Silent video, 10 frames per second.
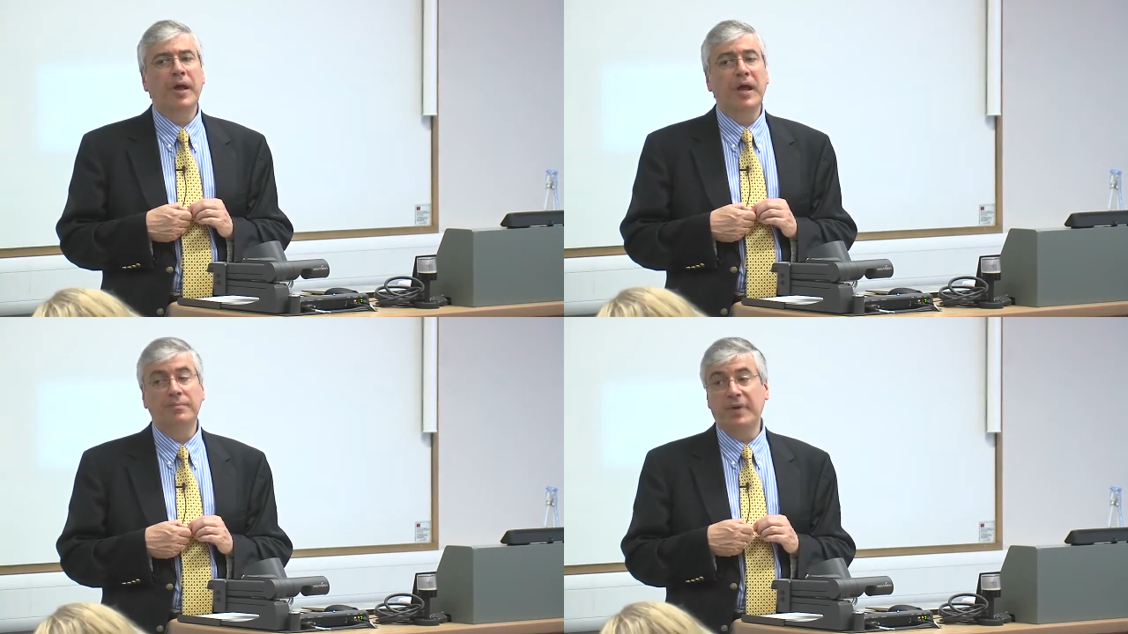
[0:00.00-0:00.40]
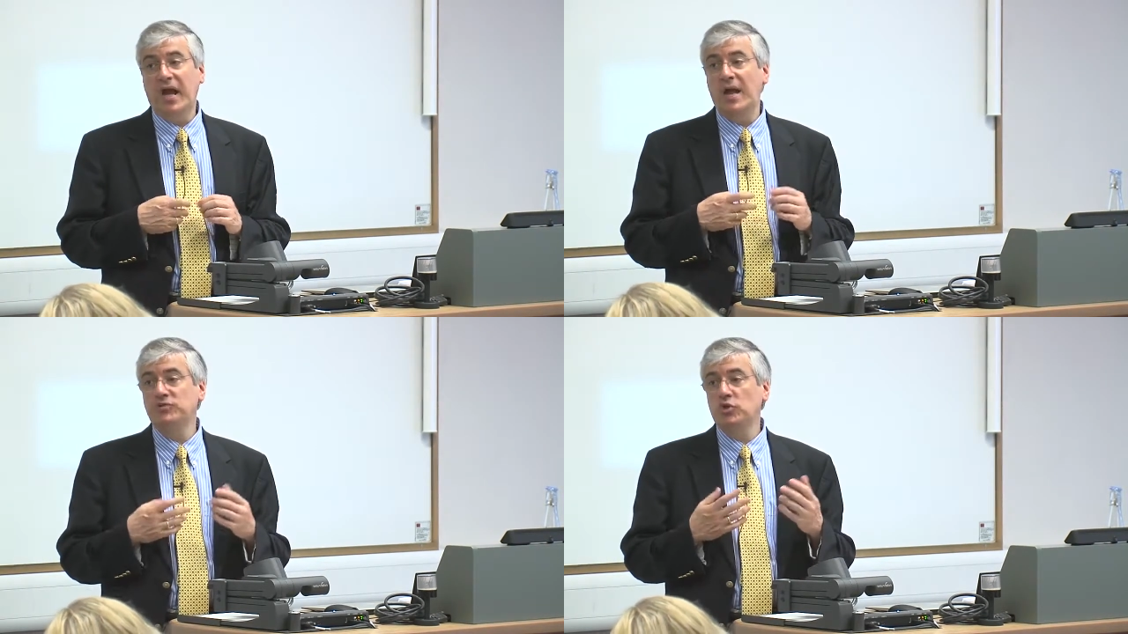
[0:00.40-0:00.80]
can
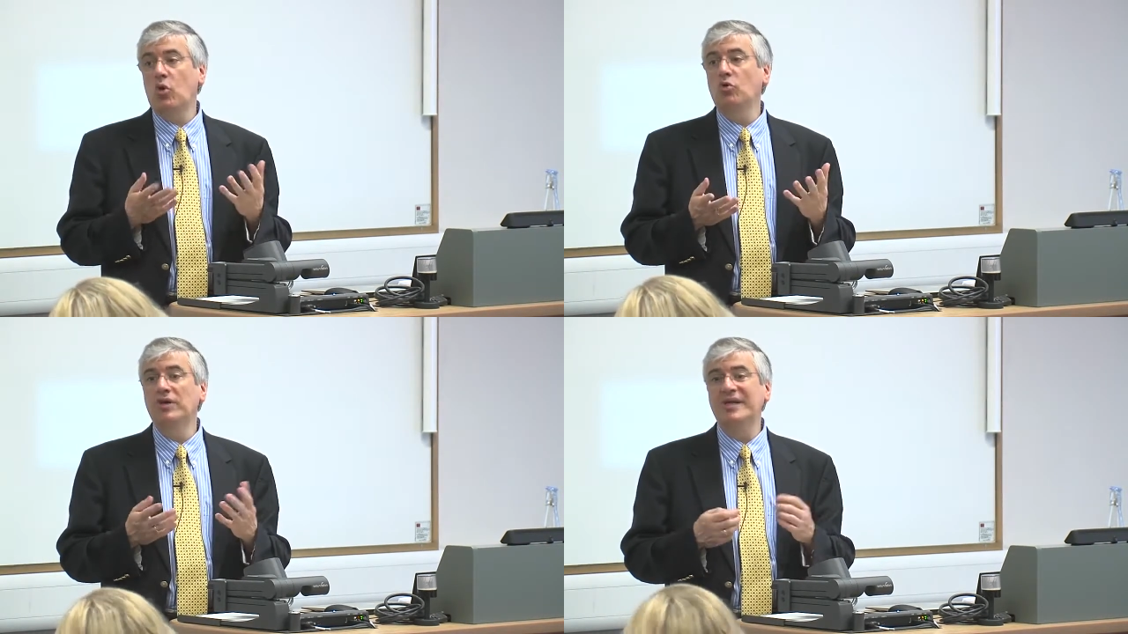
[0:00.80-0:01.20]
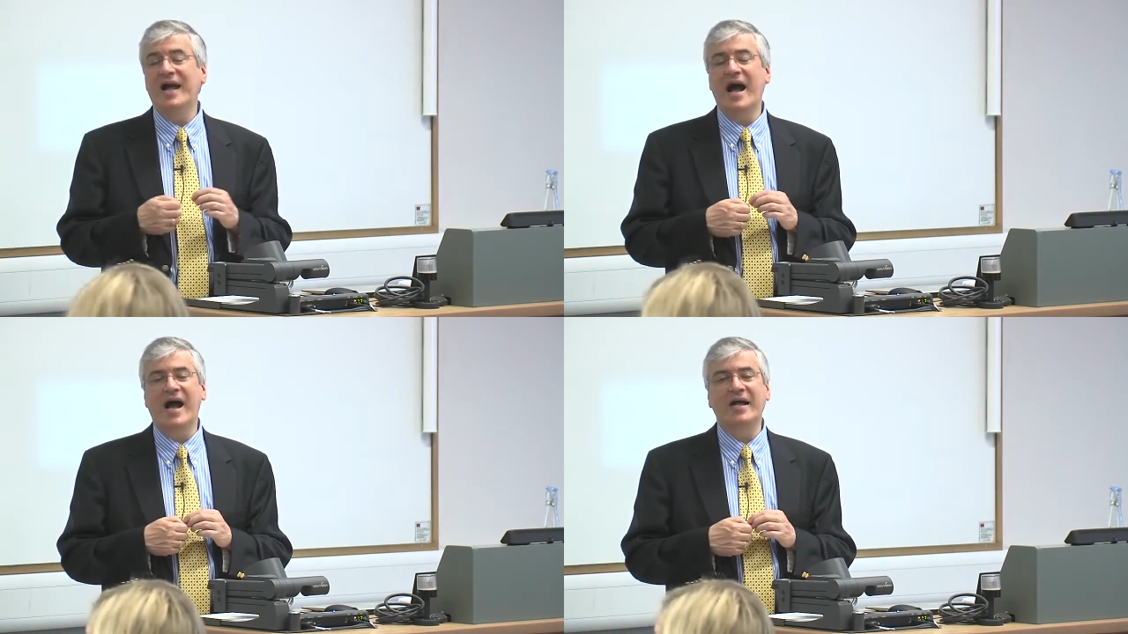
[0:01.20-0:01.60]
perhaps only
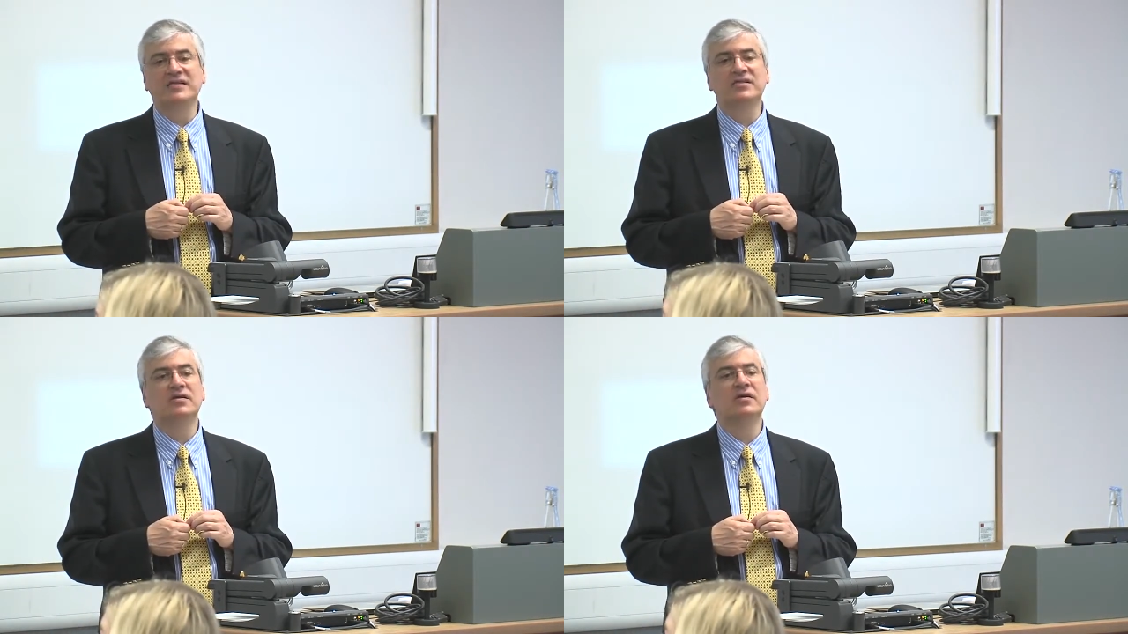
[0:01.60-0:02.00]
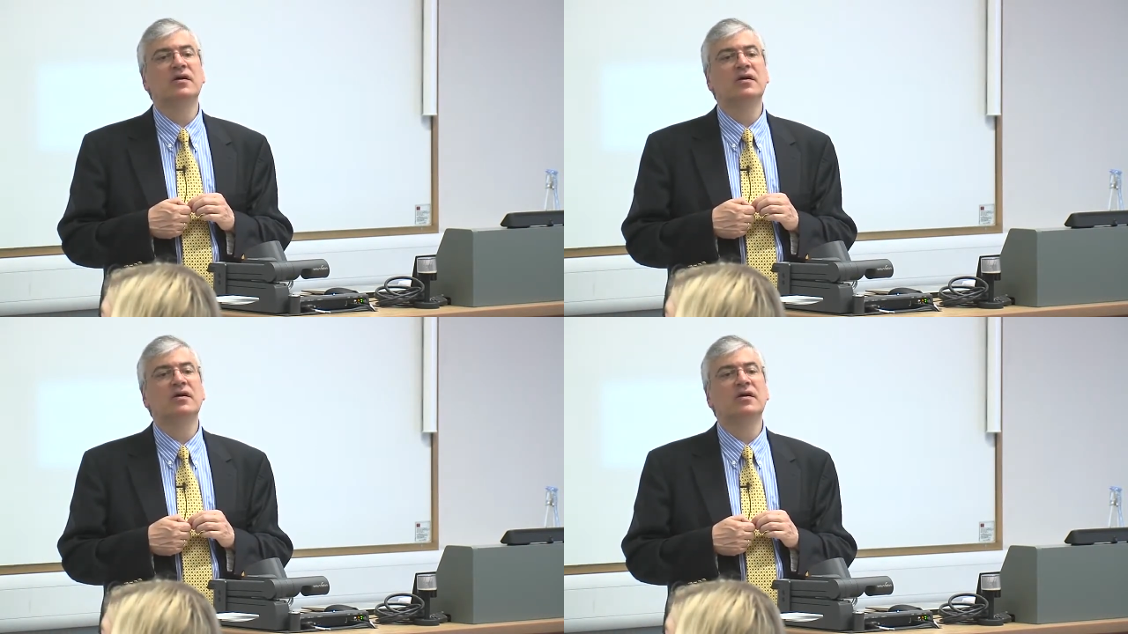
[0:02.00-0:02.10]
act